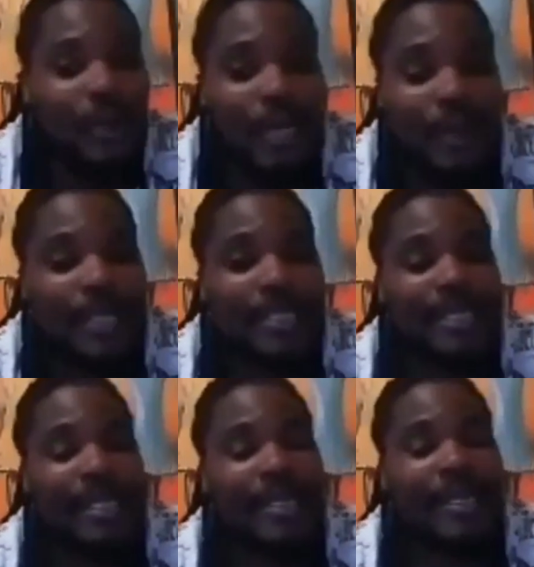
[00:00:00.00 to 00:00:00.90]
talking about
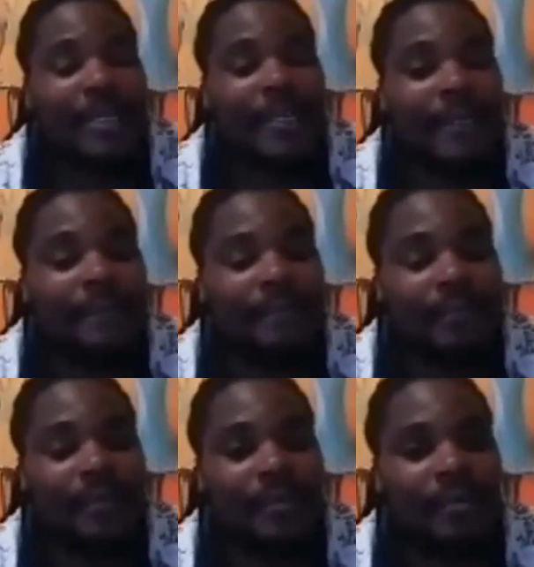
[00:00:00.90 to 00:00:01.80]
the
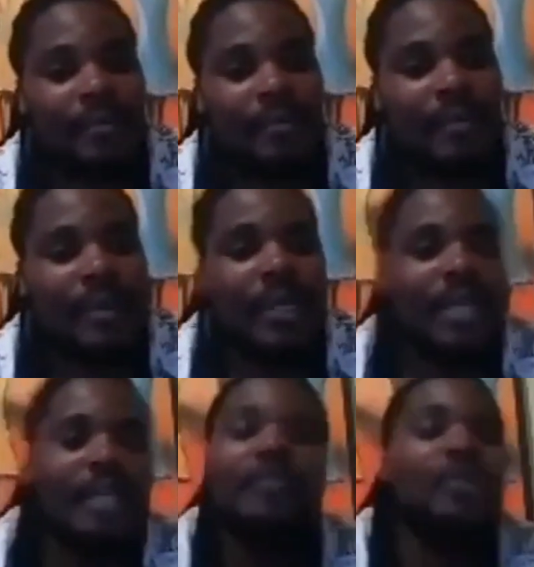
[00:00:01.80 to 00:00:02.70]

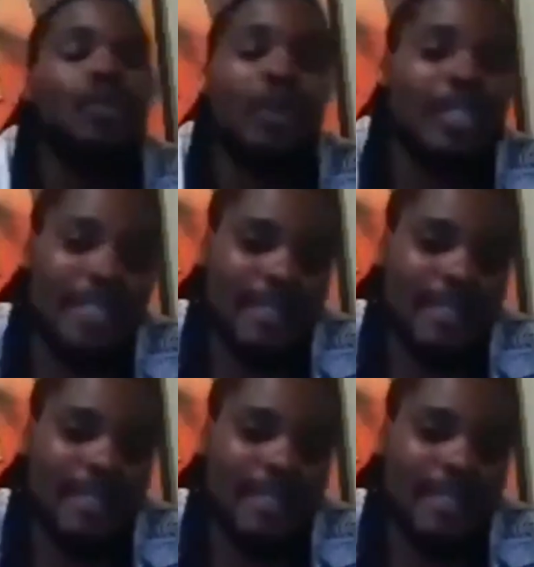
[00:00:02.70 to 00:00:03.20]
foot soldiers